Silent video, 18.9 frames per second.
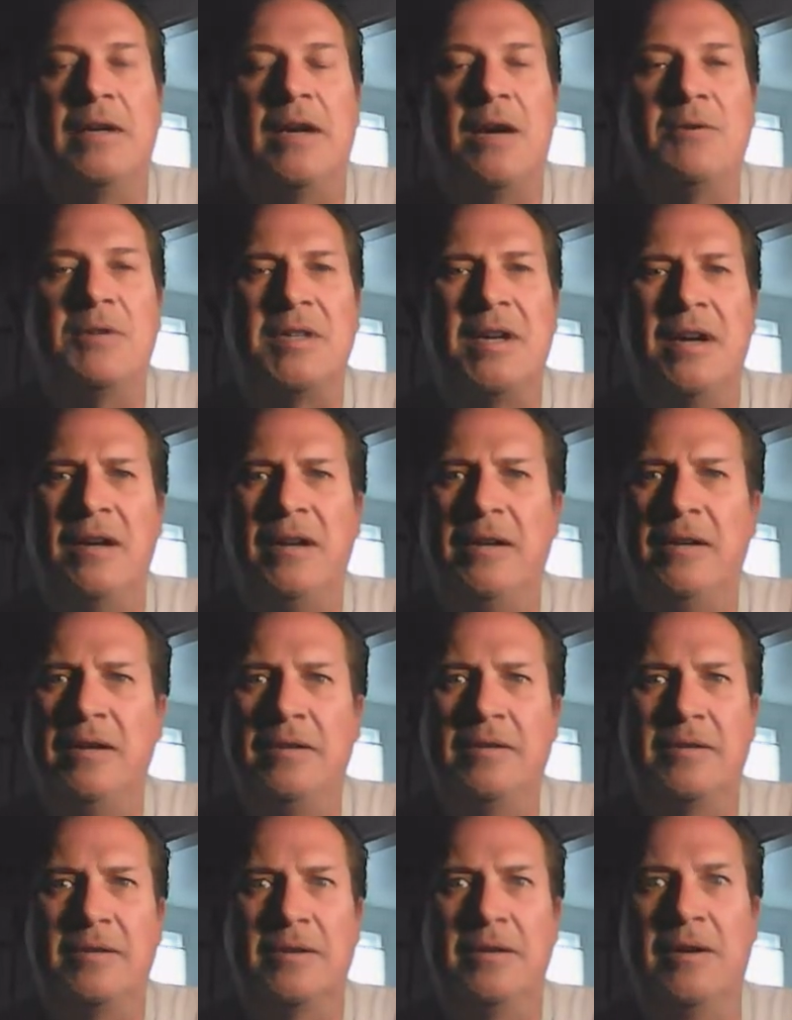And I was kind of,
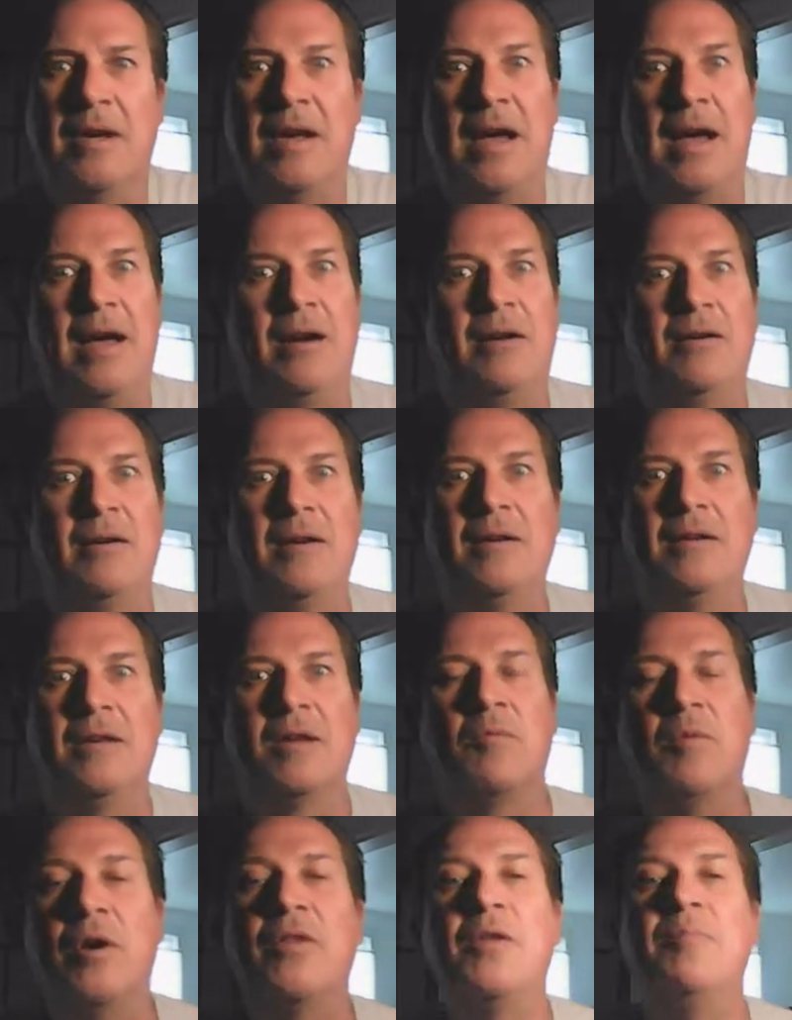I don't know.
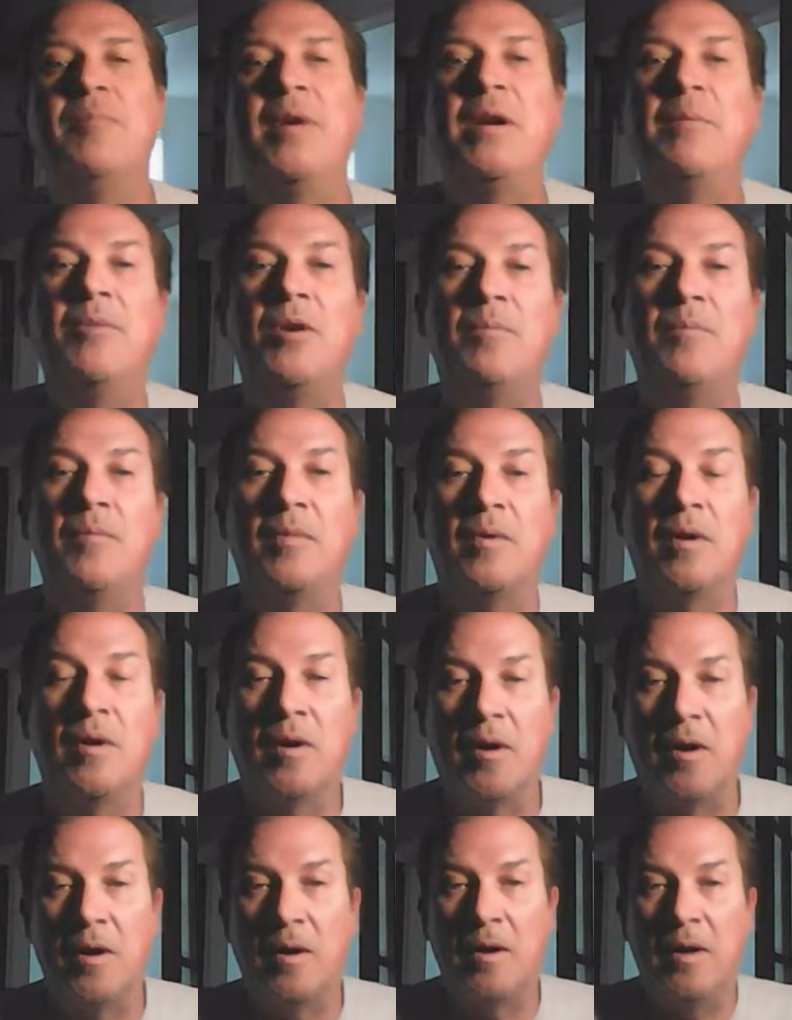Like, well, the minimum
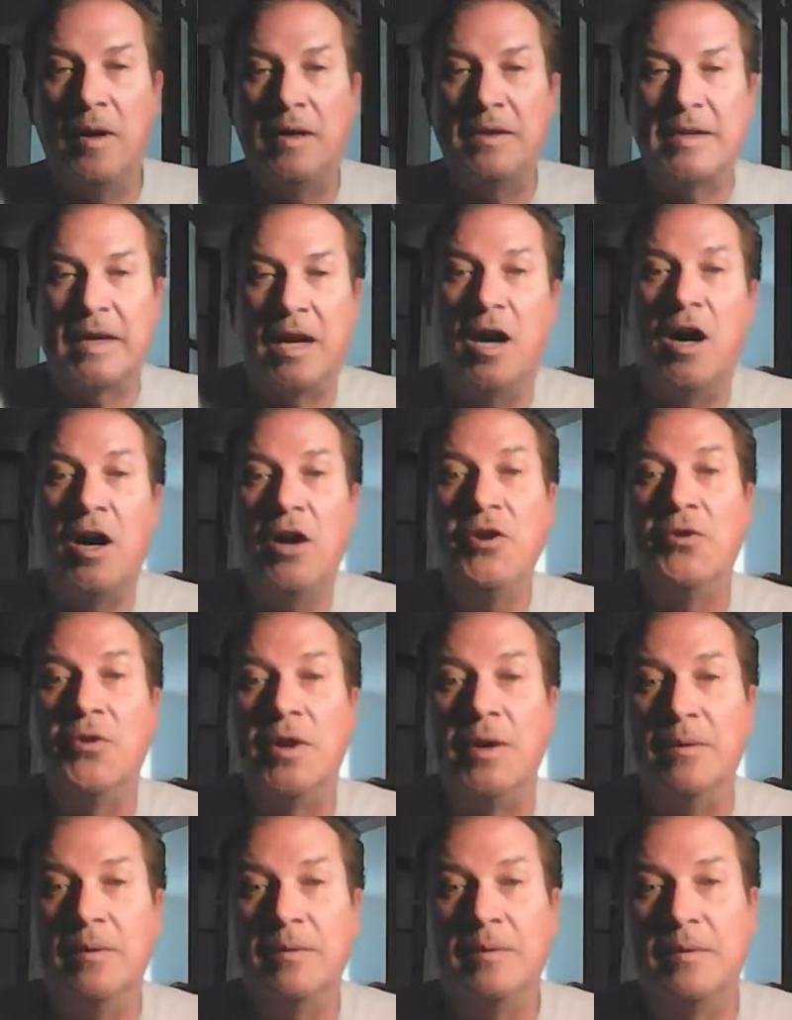it's like
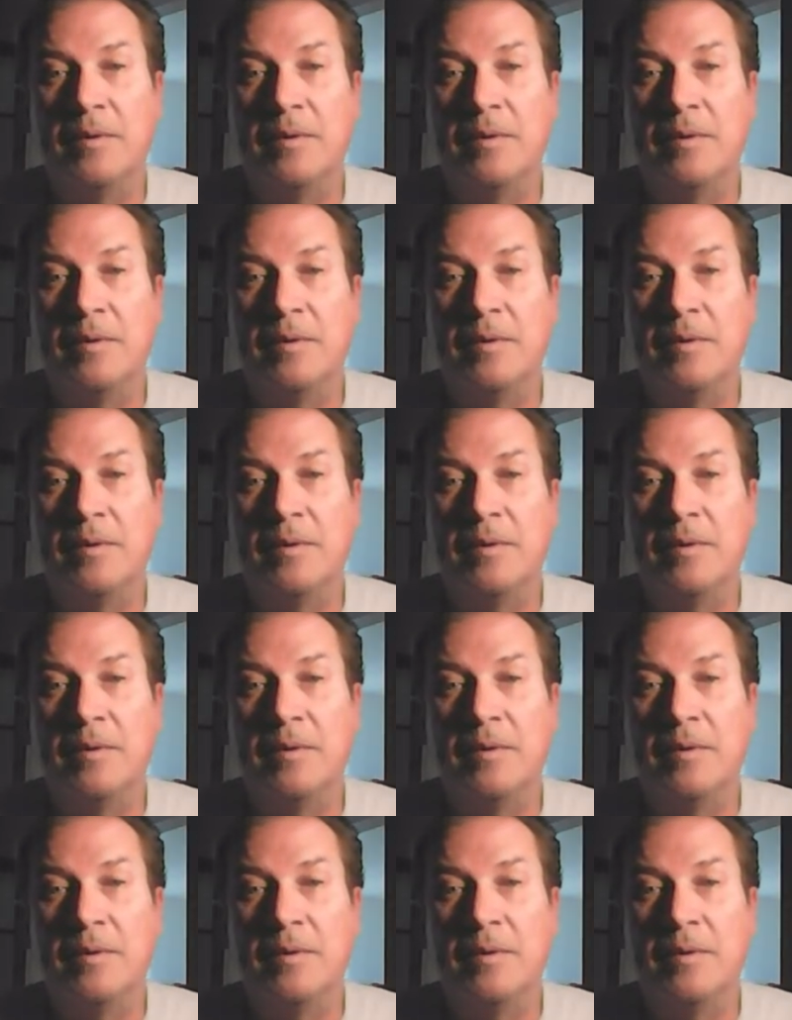100.